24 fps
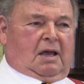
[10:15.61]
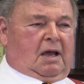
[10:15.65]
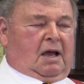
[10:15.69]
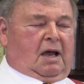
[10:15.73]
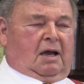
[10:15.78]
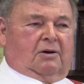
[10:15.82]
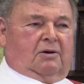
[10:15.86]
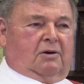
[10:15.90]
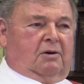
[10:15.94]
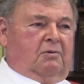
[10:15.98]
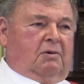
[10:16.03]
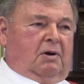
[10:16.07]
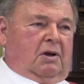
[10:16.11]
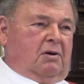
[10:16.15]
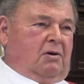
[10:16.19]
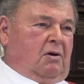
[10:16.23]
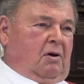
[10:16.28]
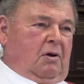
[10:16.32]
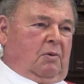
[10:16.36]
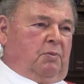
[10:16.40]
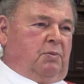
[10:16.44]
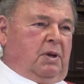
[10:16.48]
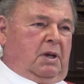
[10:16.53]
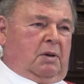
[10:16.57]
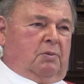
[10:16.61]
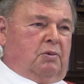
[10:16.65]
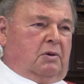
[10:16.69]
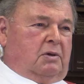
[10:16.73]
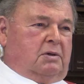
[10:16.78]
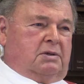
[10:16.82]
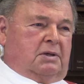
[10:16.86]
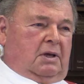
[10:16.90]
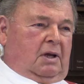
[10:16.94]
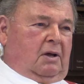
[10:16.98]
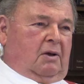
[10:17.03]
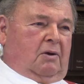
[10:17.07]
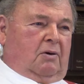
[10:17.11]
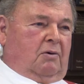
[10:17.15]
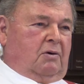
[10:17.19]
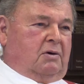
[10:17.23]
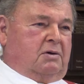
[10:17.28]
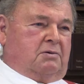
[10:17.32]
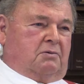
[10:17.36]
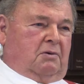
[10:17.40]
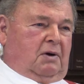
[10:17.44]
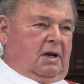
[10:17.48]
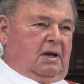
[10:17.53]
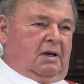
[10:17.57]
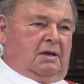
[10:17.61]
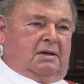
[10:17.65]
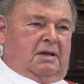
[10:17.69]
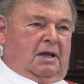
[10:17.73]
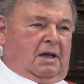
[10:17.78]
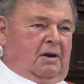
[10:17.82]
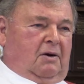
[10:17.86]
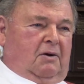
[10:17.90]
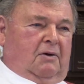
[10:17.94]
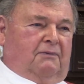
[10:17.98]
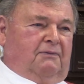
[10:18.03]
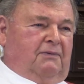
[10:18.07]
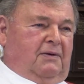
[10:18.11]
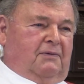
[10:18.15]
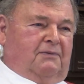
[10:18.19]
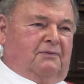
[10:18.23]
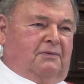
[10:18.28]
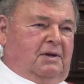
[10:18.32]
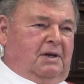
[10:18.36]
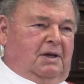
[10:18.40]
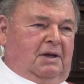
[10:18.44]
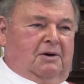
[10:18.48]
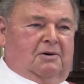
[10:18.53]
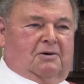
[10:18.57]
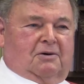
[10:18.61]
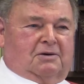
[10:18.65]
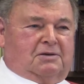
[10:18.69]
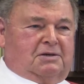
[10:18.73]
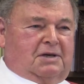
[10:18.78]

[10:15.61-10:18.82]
I do recall people saying, oh, it's rained 10 or 15 or